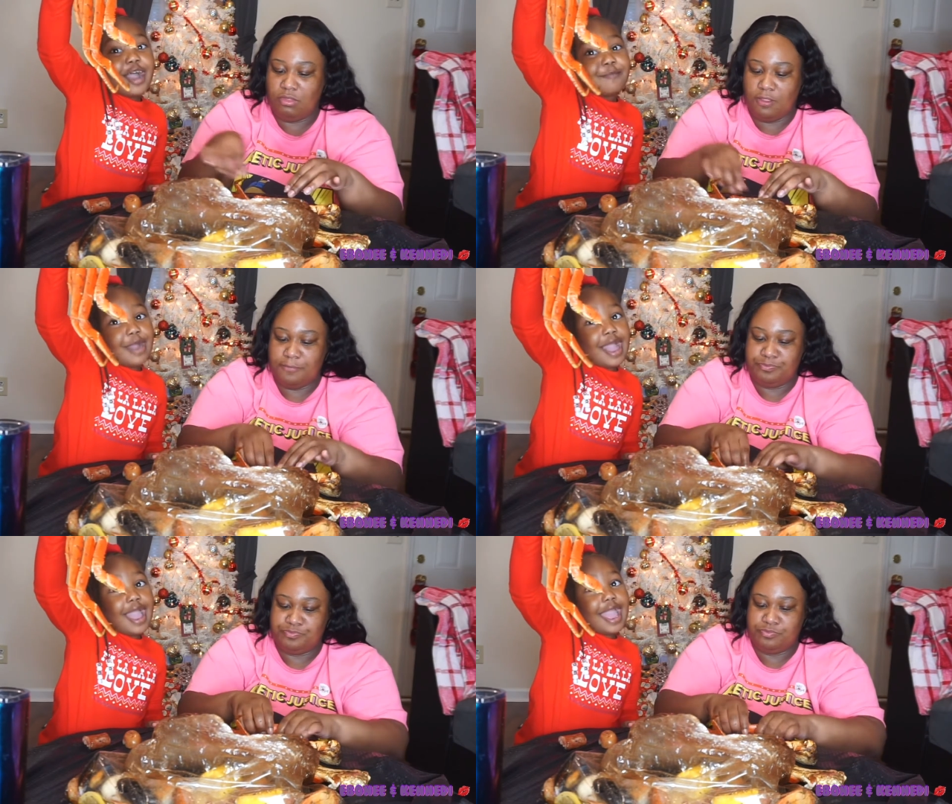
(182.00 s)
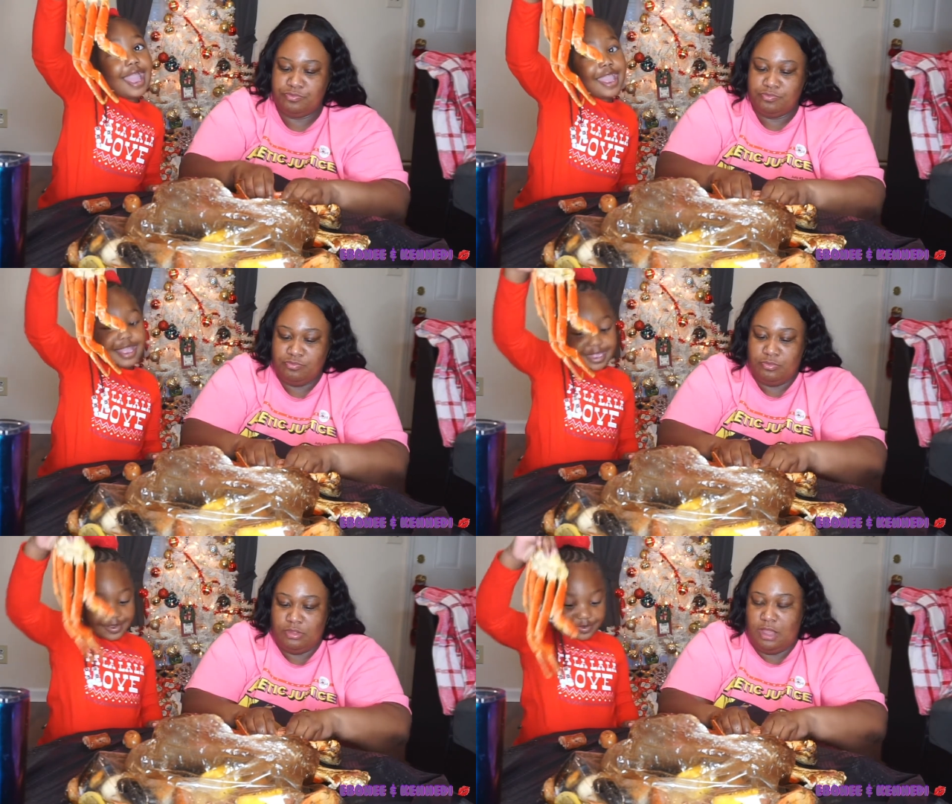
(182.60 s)
Speaker 1: My
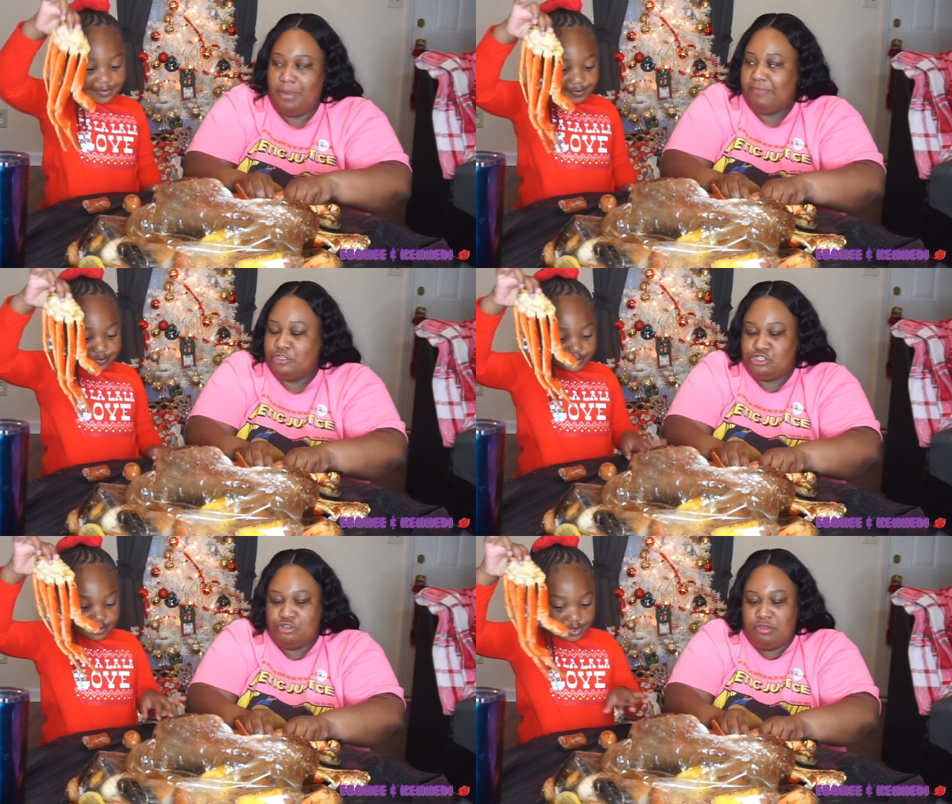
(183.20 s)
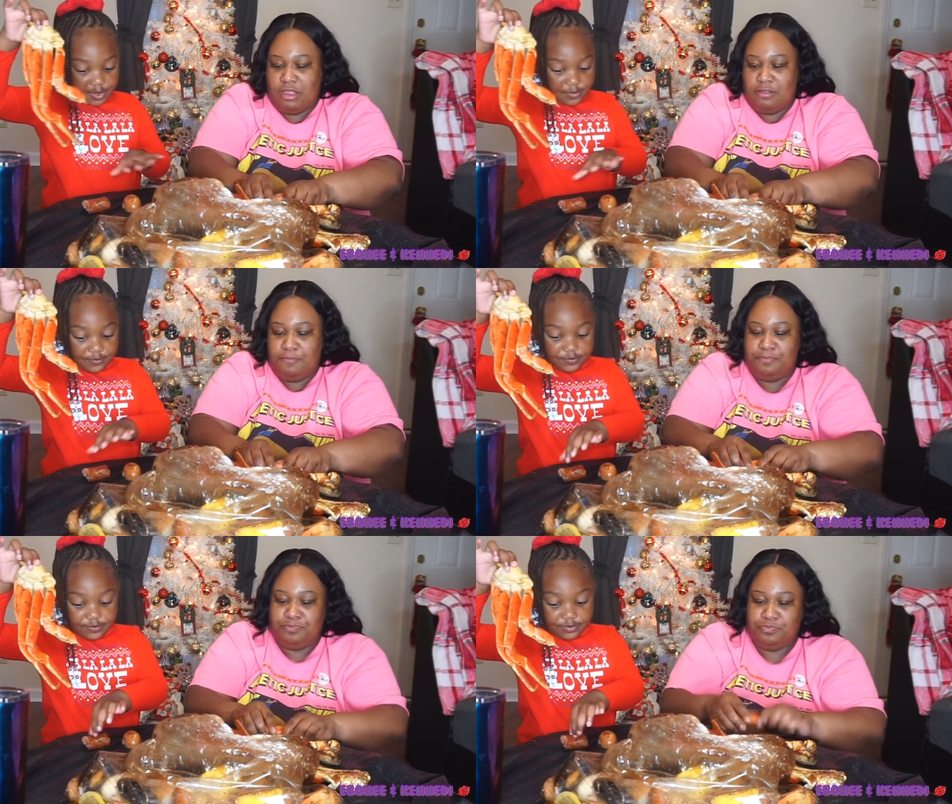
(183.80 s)
I'm gonna have to show you how to.
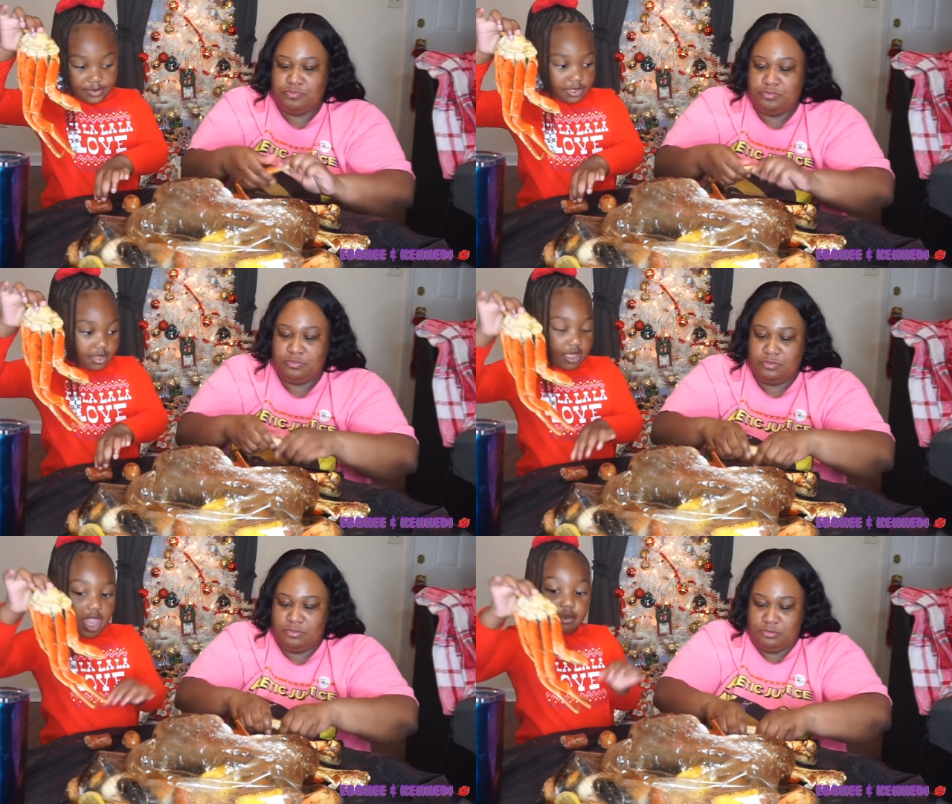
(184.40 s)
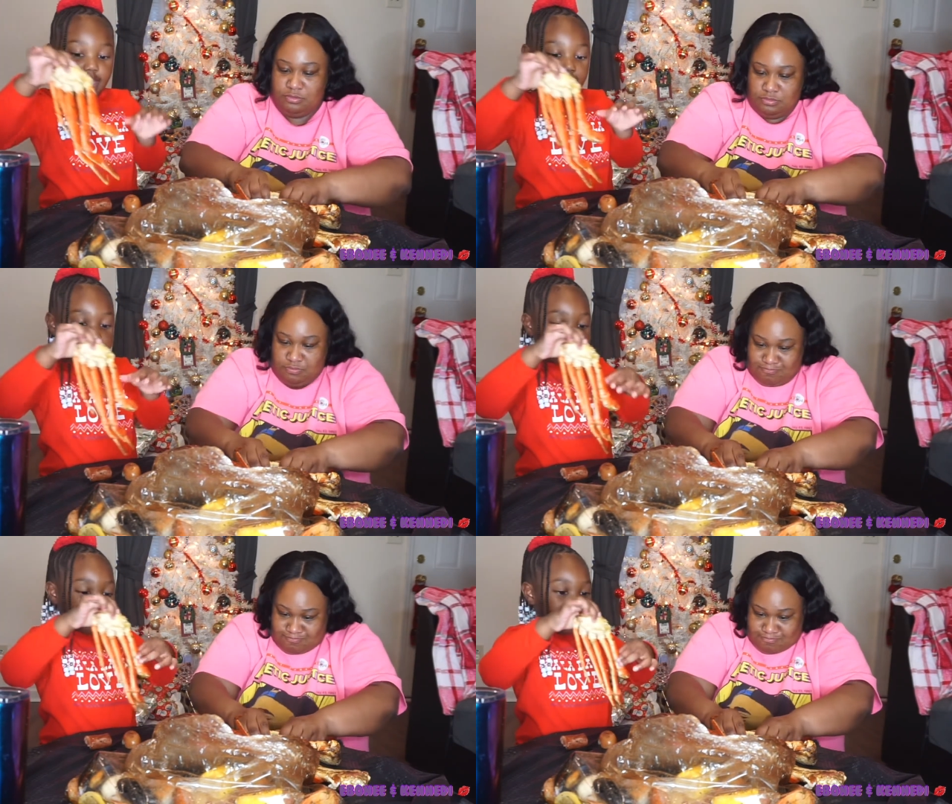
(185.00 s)
I don't how
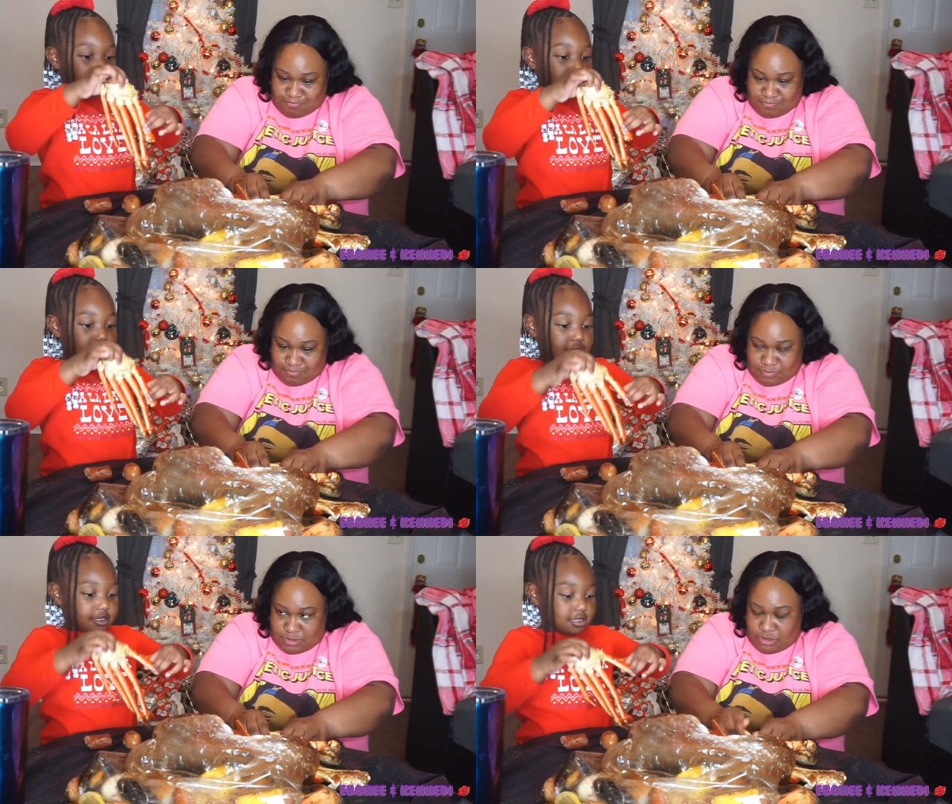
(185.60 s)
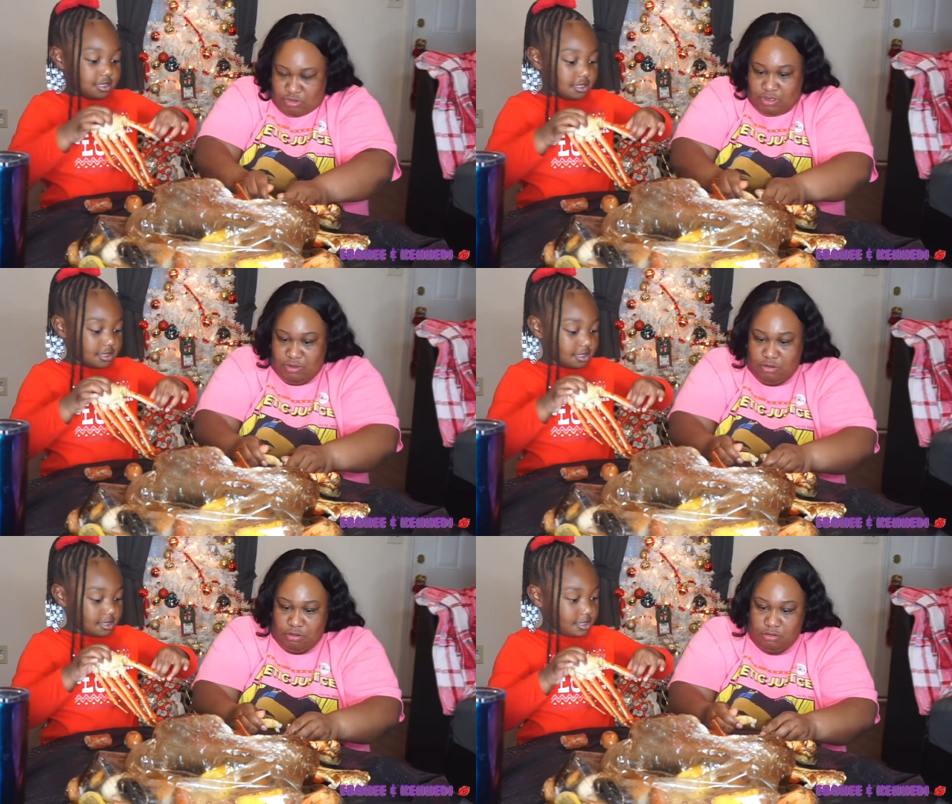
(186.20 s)
to do it. You,
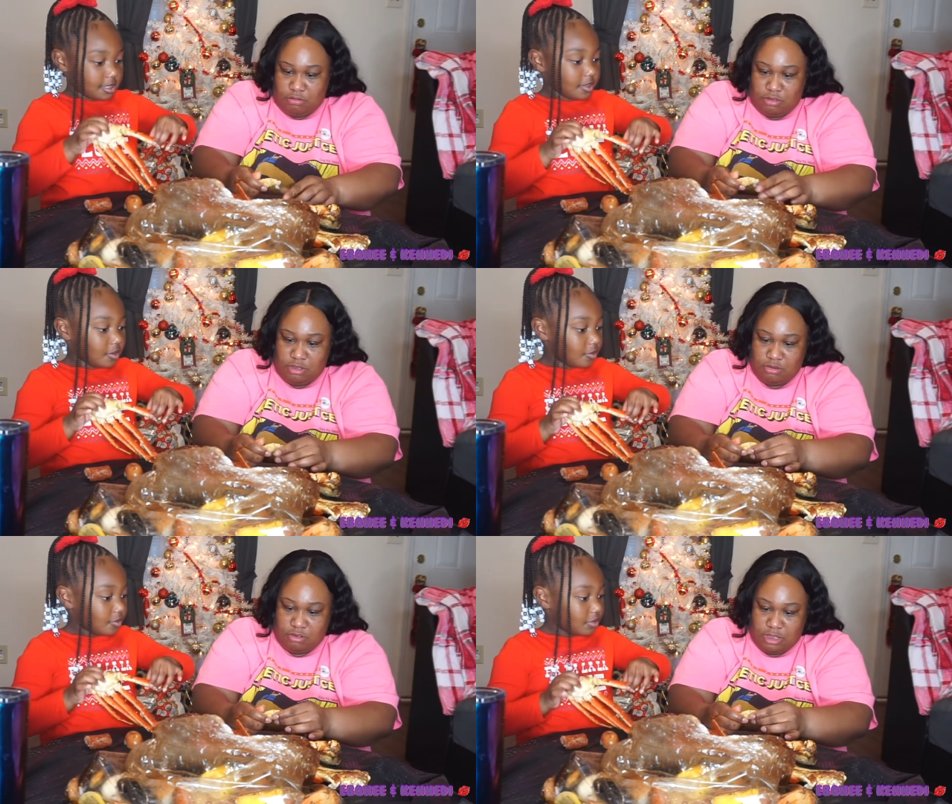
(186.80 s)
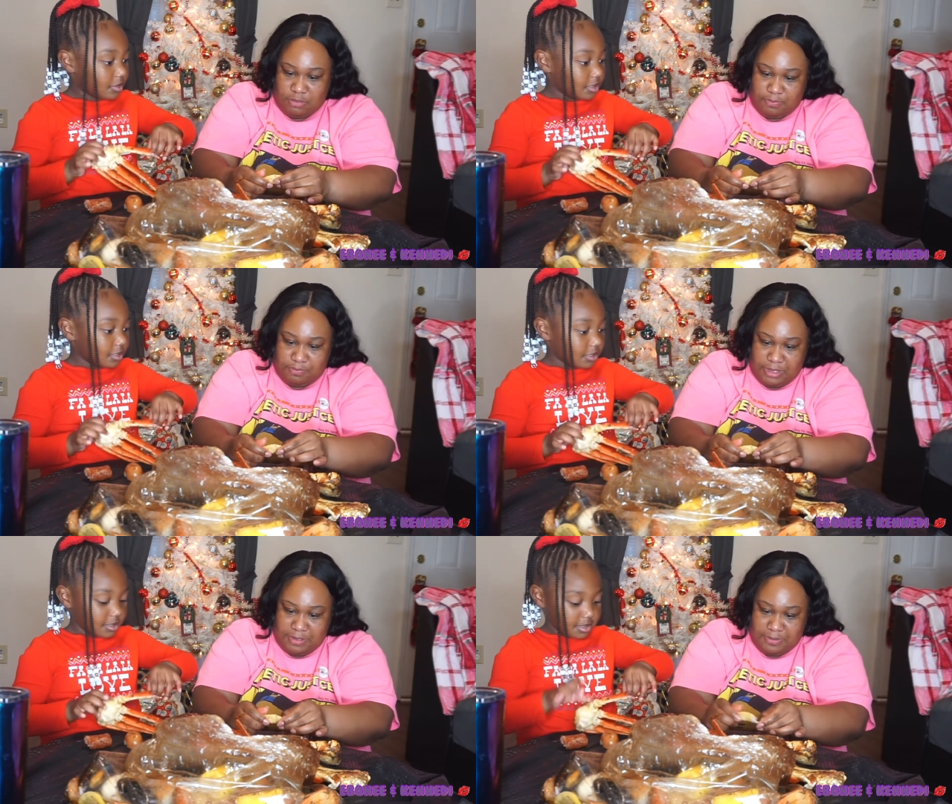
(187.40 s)
you don't know how to
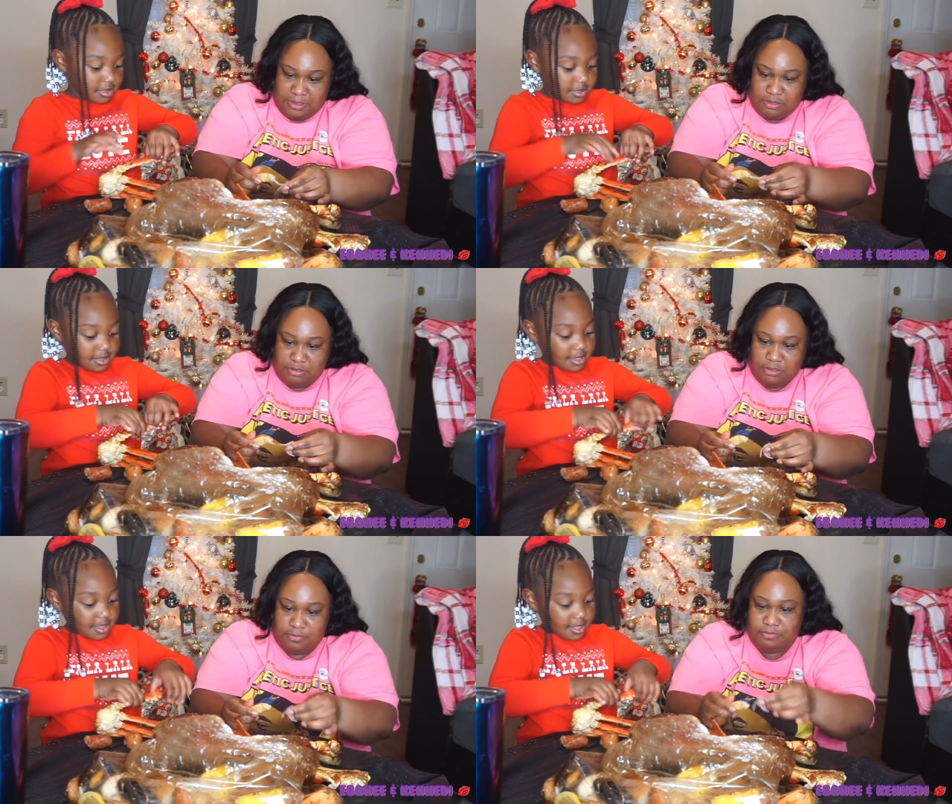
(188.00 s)
pop it, do you?